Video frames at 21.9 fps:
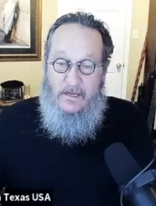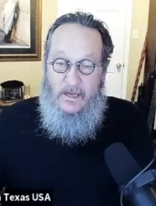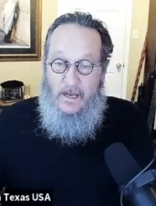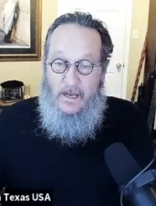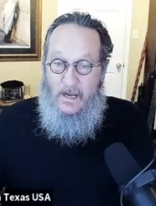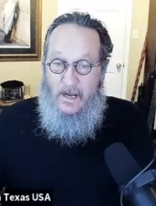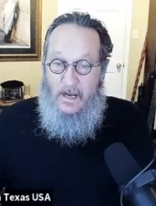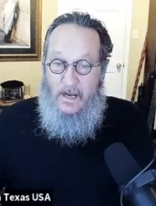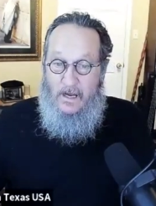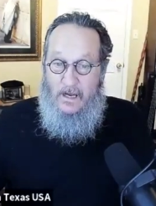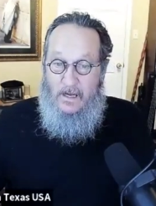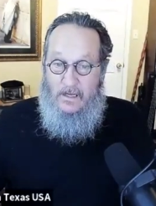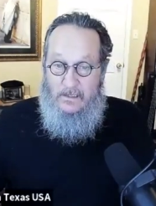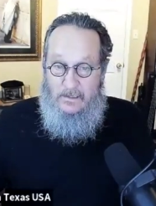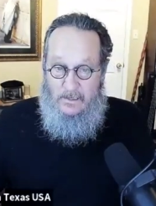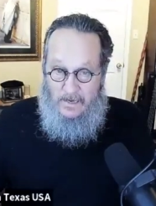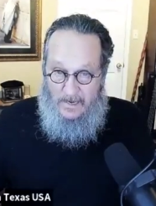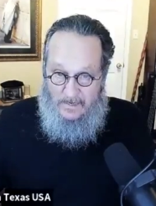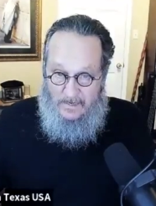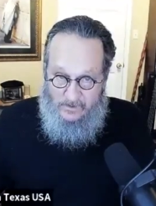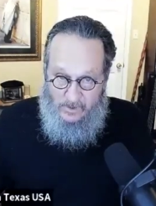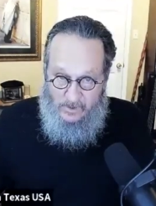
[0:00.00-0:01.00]
uh,
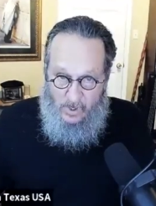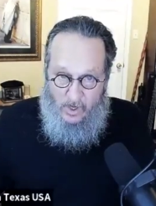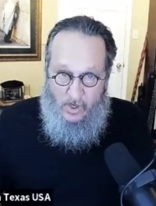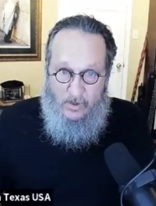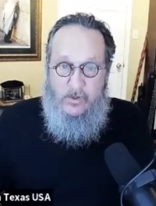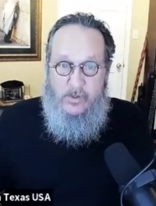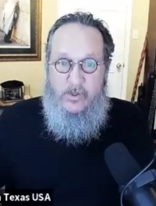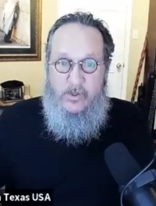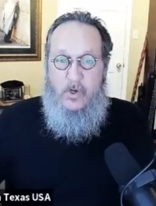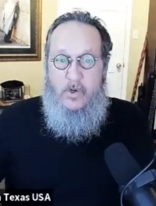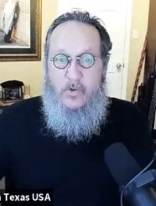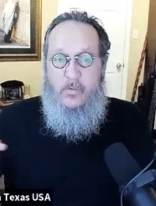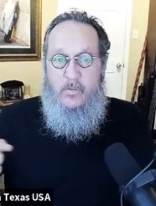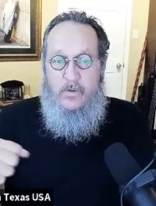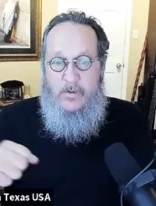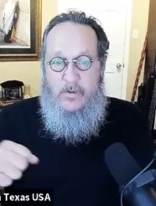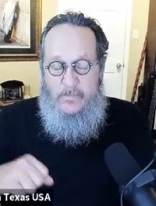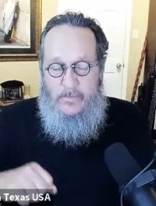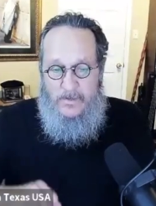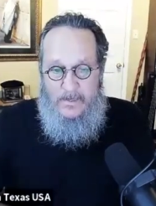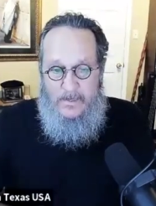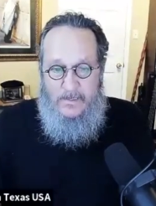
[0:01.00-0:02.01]
has also
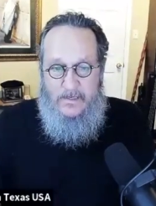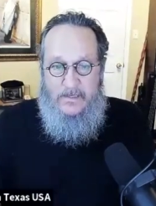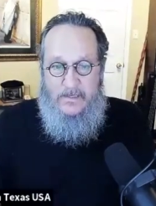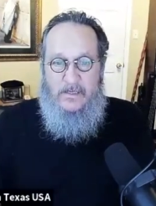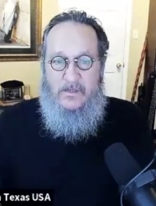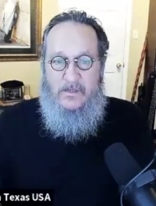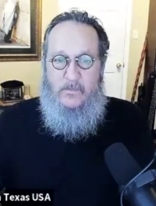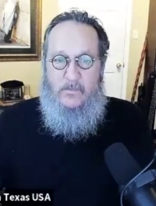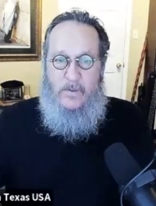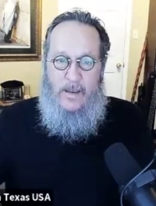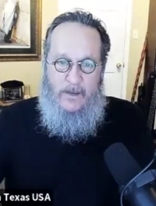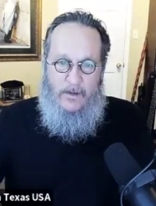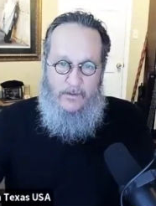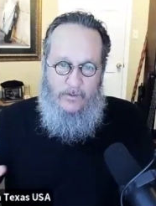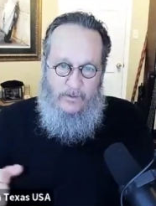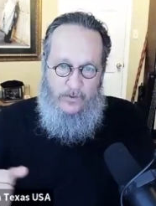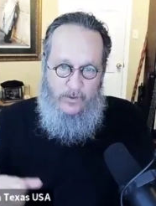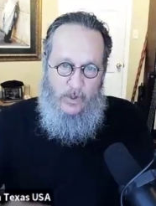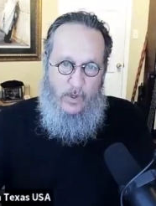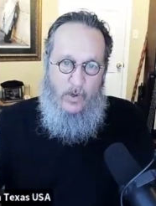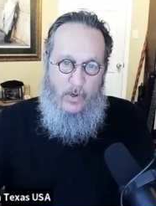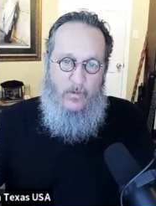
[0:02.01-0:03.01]
repeated this
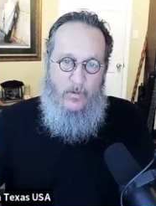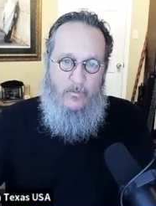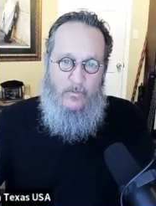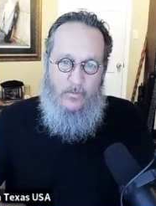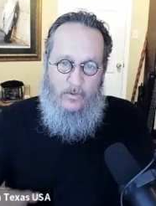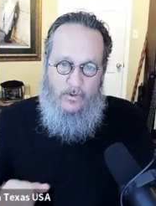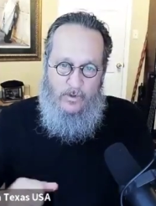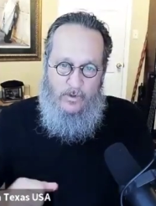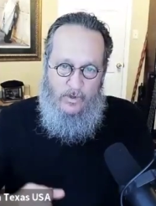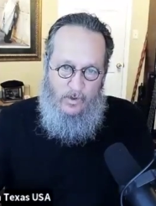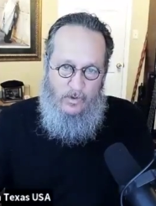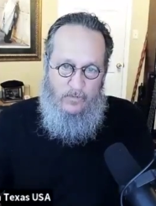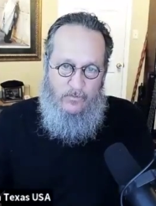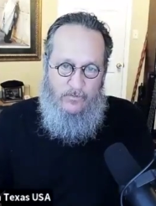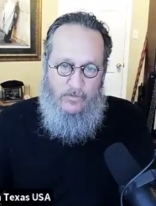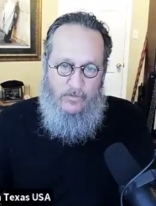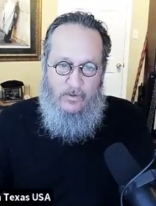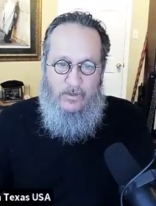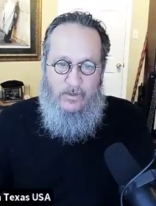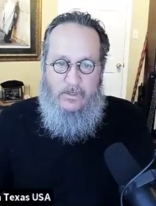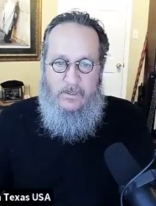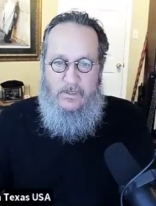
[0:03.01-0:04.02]
pattern over and
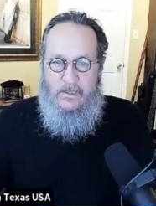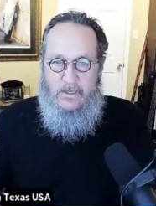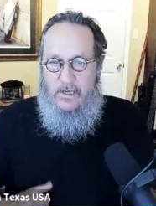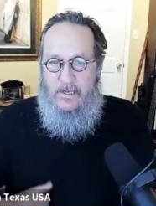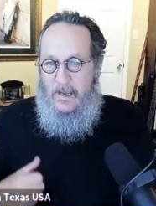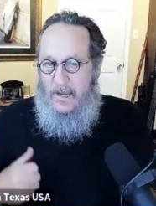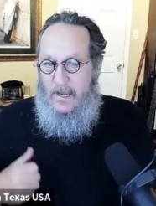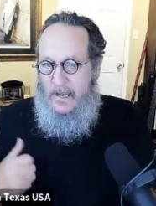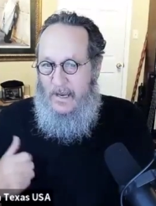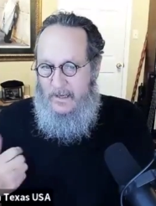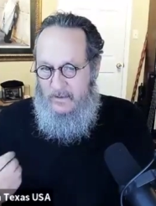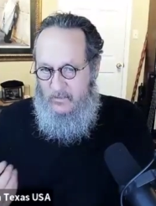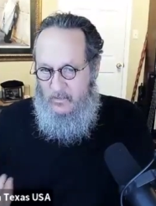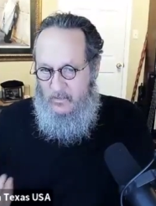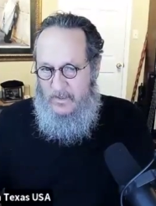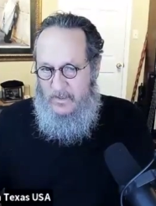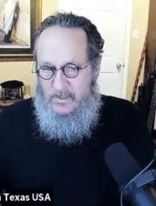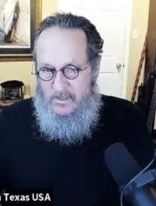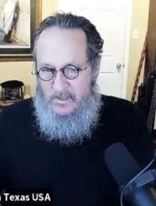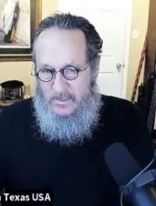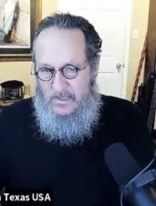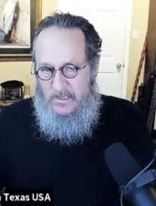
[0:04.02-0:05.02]
over, and we
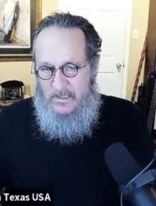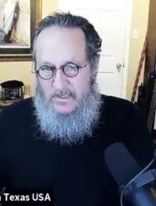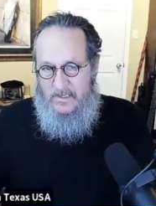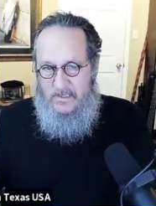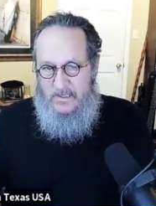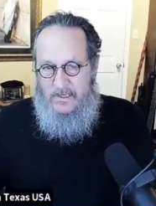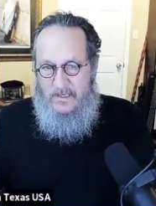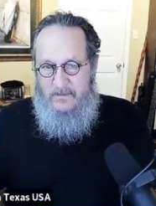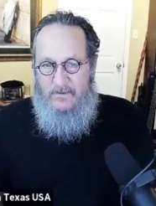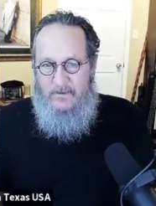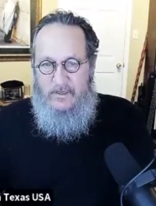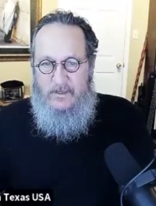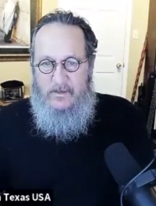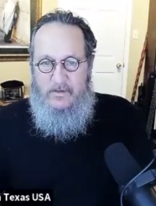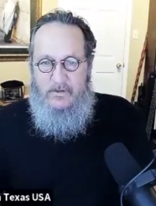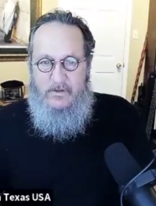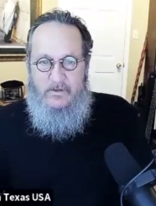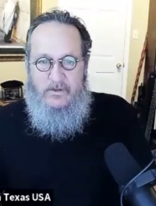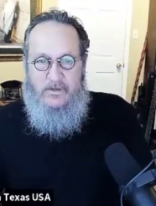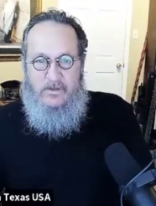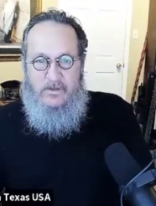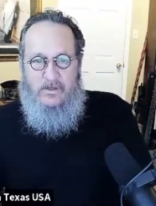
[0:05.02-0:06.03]
see it even
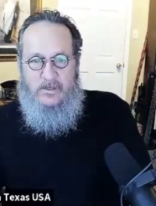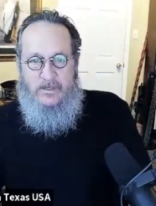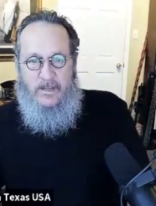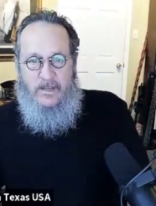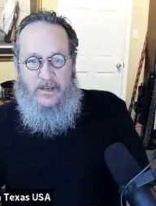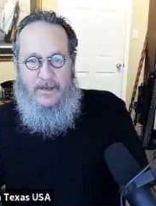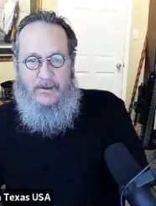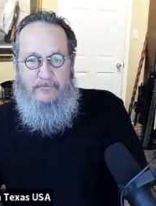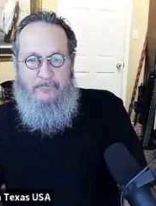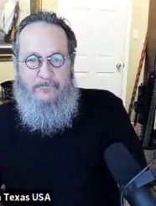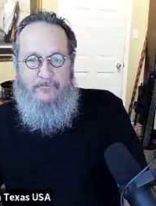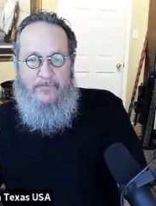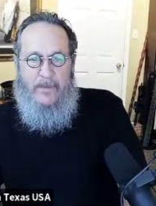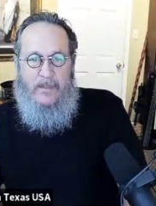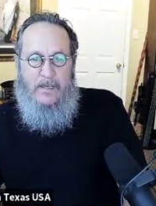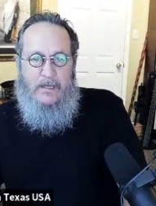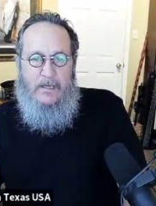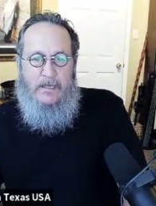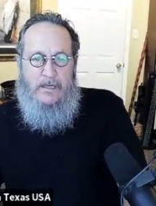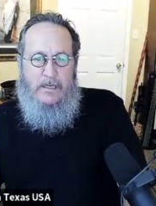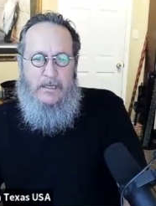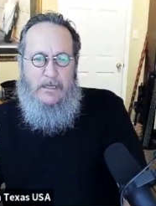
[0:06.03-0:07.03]
to this day.
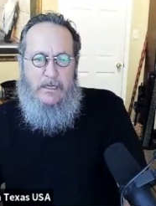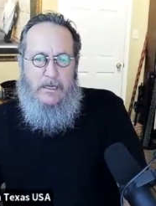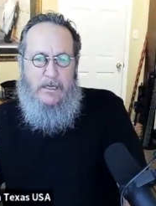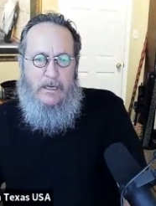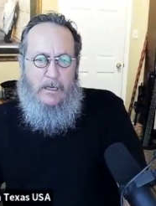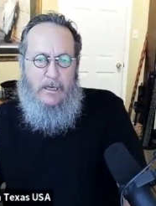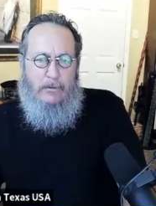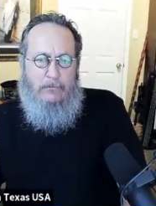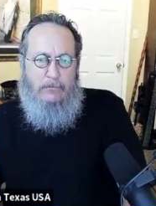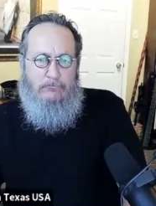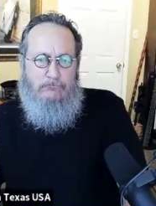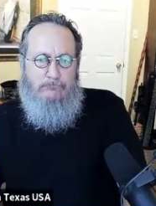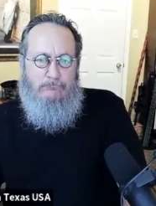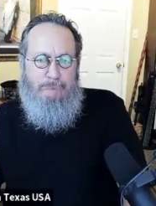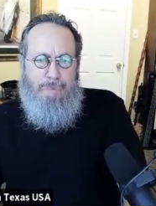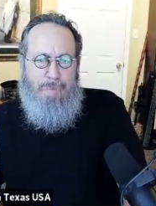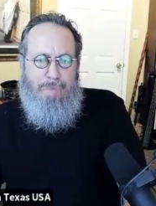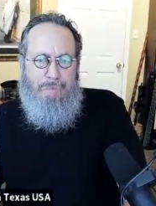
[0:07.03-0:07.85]
Um,